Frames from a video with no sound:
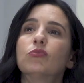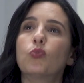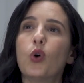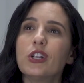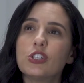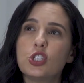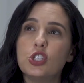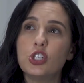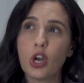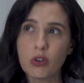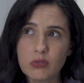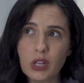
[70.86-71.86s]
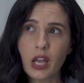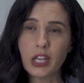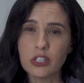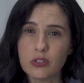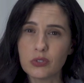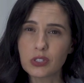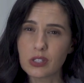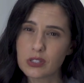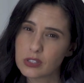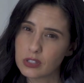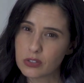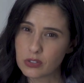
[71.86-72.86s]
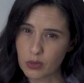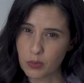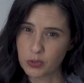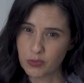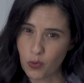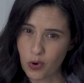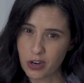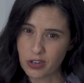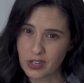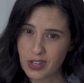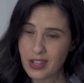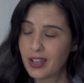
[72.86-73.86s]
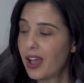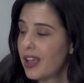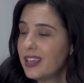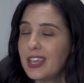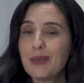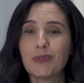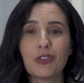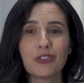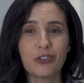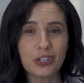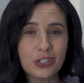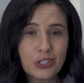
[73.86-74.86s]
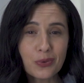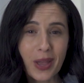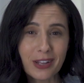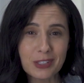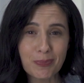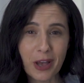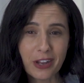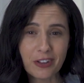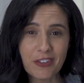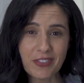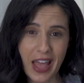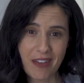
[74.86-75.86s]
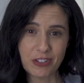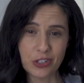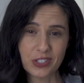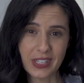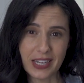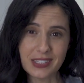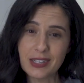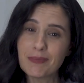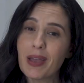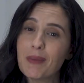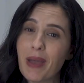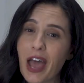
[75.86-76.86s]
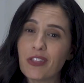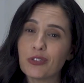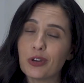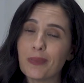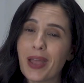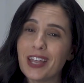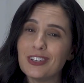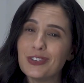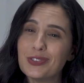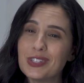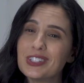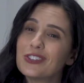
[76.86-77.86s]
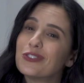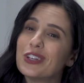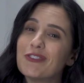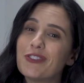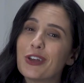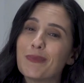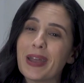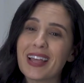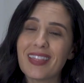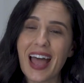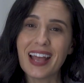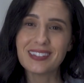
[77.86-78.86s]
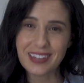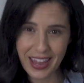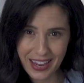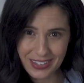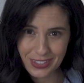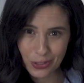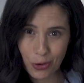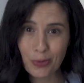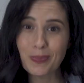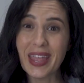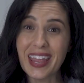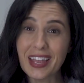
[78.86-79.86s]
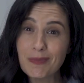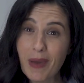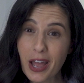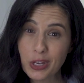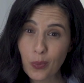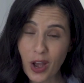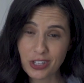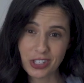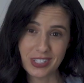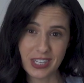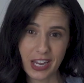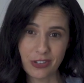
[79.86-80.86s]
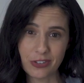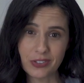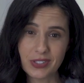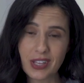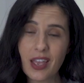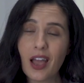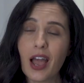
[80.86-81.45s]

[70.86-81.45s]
What don't I use Castile soaps for? I keep the 32-ounce bottle of lavender scent in my bathroom and use it to refill my glass hand soap and body wash containers.